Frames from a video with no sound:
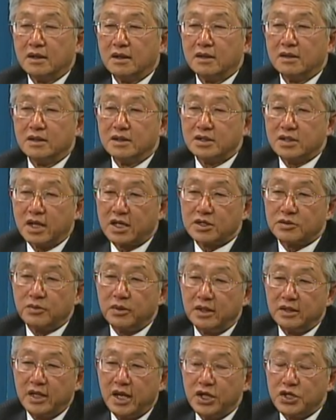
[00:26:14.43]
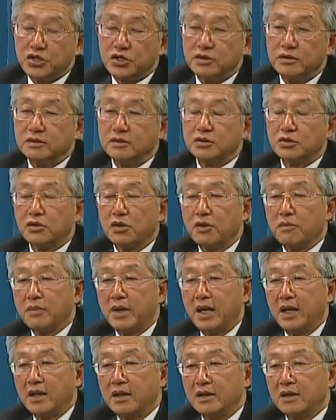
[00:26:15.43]
this explanation sort of
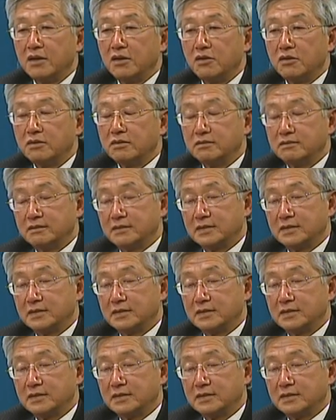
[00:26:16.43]
made it a little